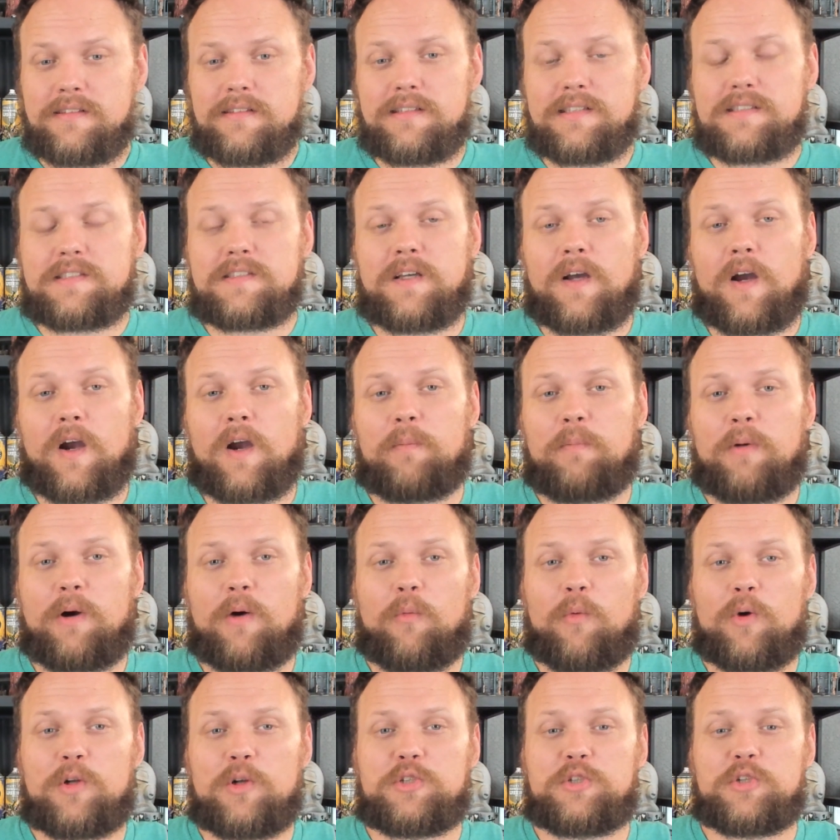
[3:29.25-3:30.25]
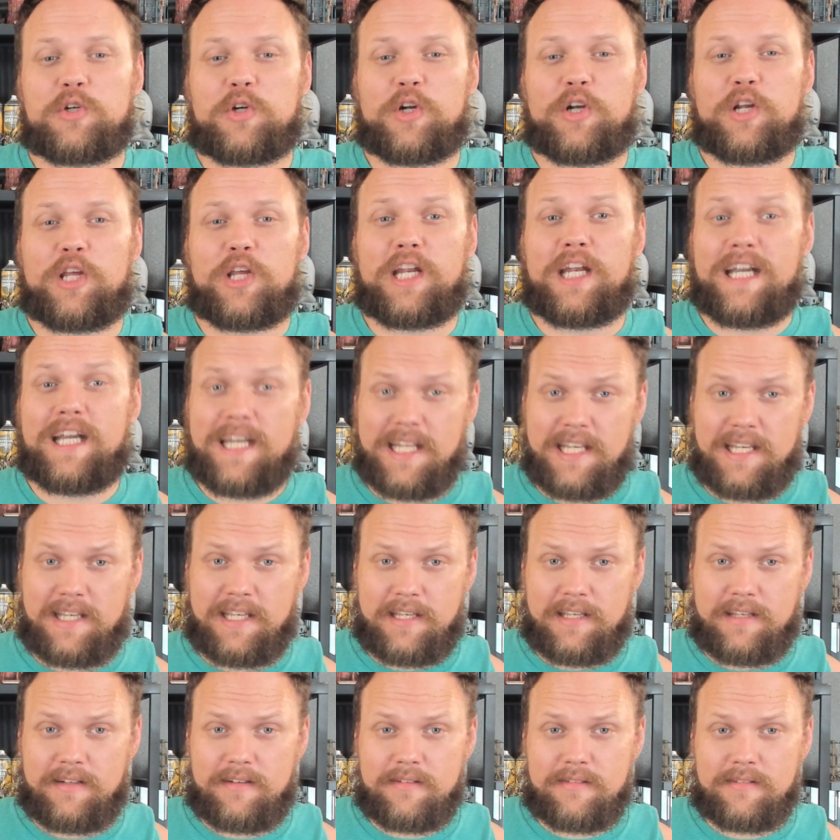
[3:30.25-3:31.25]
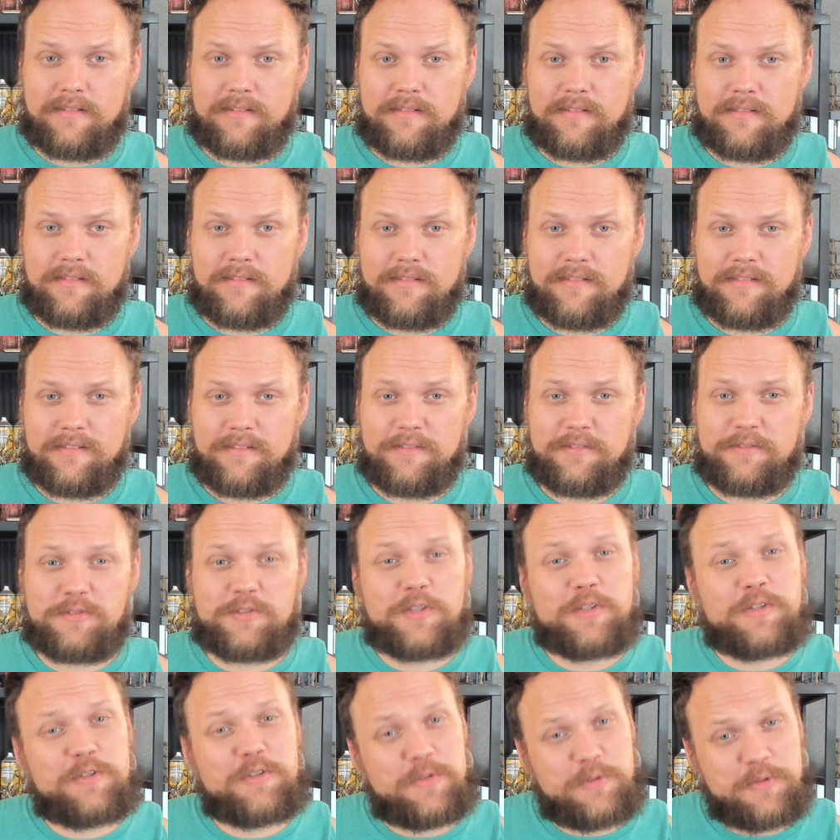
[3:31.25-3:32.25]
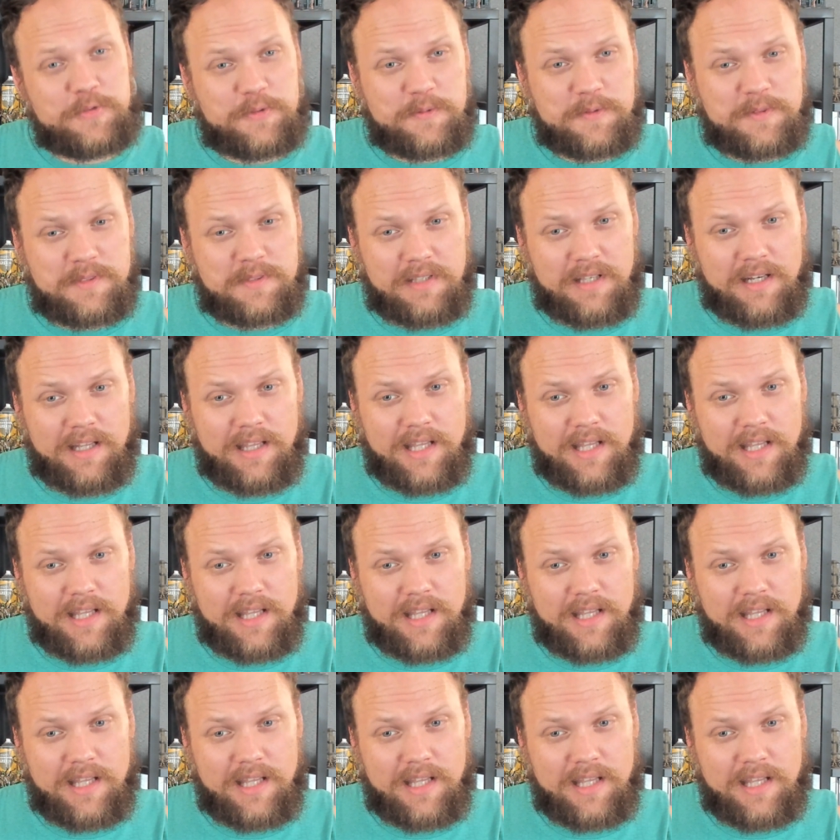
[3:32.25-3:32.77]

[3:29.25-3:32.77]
let's talk about what you're going to need to do some zenith